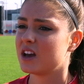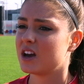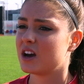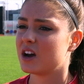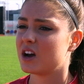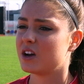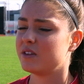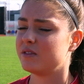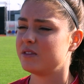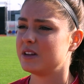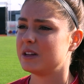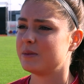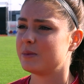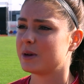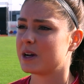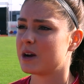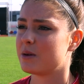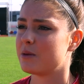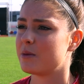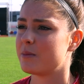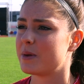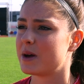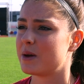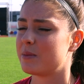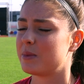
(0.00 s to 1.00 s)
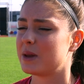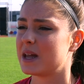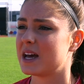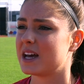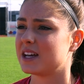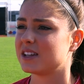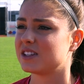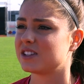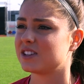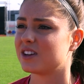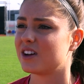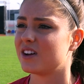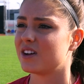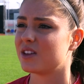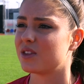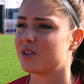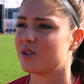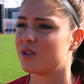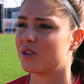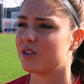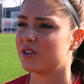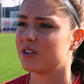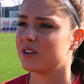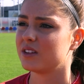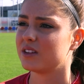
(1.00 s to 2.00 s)
hopefully become a better player, so I
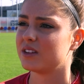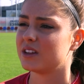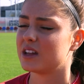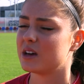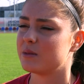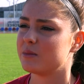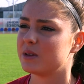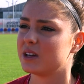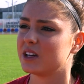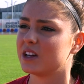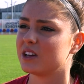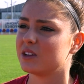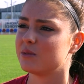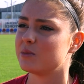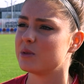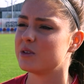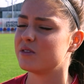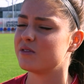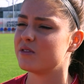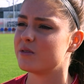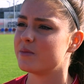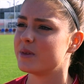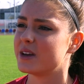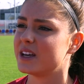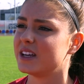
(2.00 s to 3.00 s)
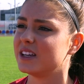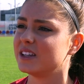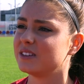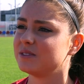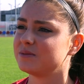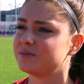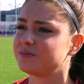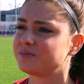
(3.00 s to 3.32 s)
thought that'd be a good move for me.